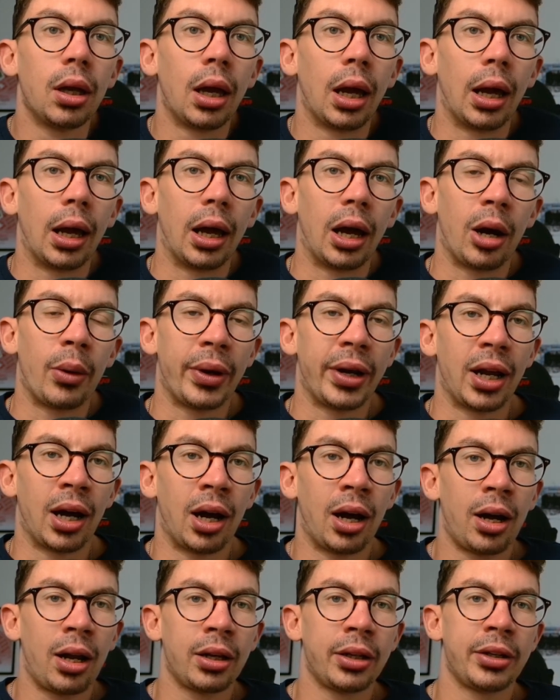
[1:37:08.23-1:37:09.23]
I went
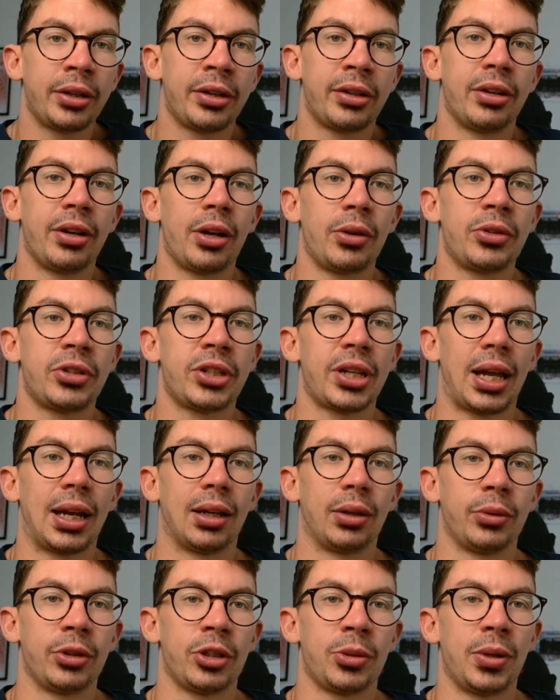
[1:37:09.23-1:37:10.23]
Haaland, no
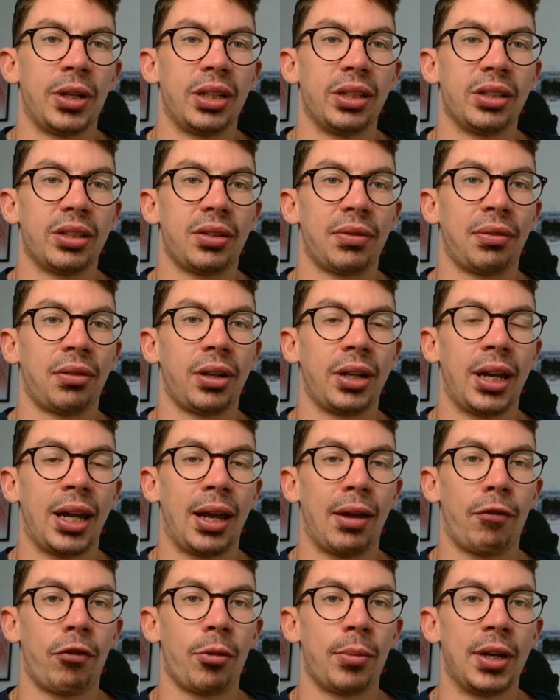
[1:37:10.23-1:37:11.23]
Salah, which means free
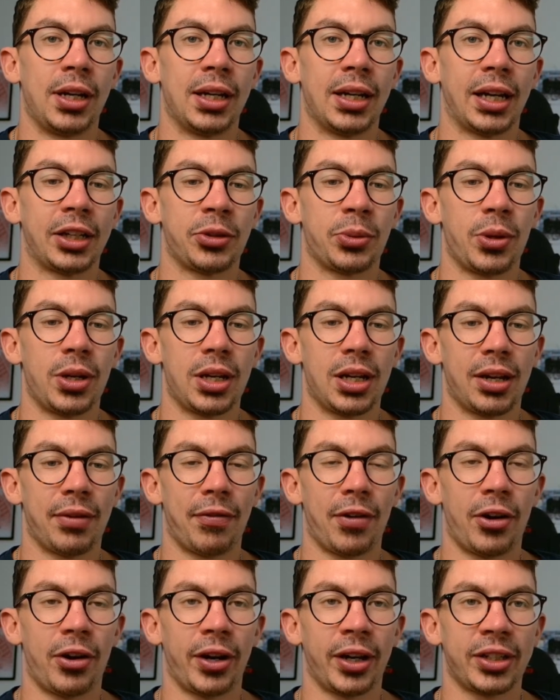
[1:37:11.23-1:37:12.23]
hit for me next week.
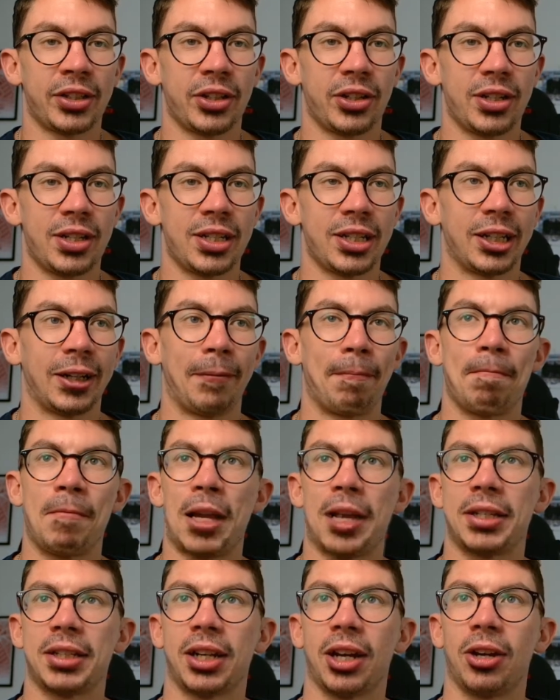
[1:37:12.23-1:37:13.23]
Very exciting.
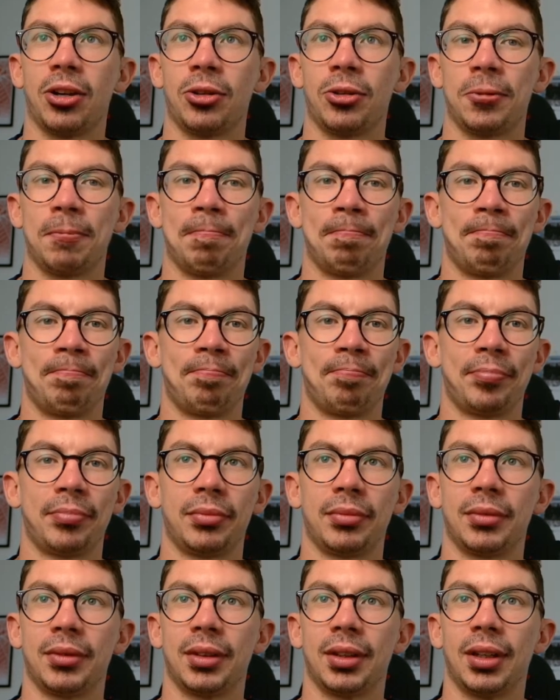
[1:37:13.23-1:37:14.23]
Let's go.
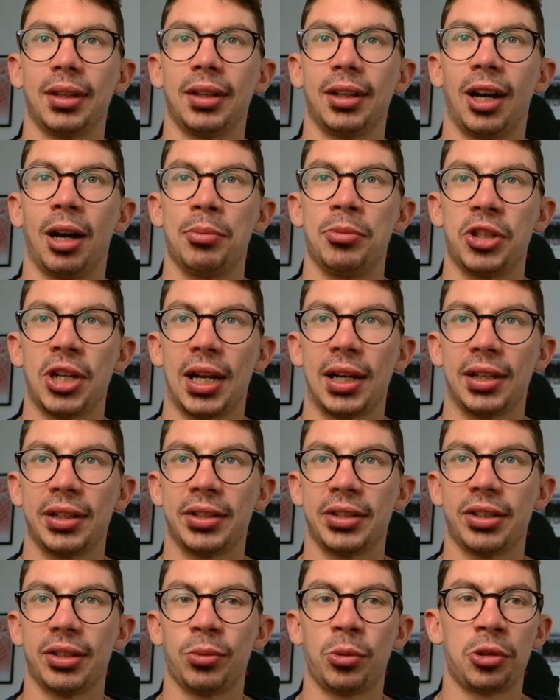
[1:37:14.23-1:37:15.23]
I'm
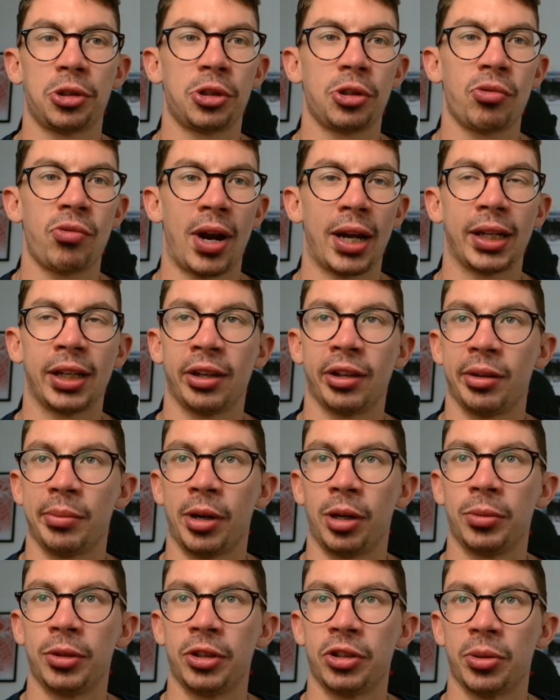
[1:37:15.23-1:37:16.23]
jealous. What's your rank at the
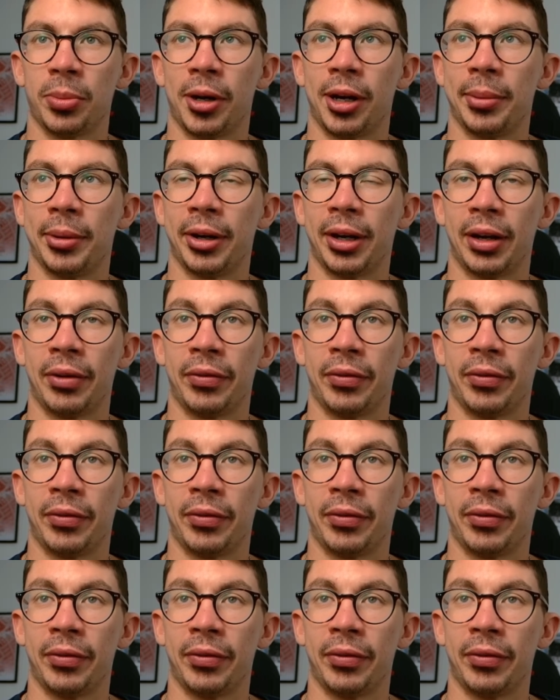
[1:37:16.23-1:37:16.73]
moment, Jemima, out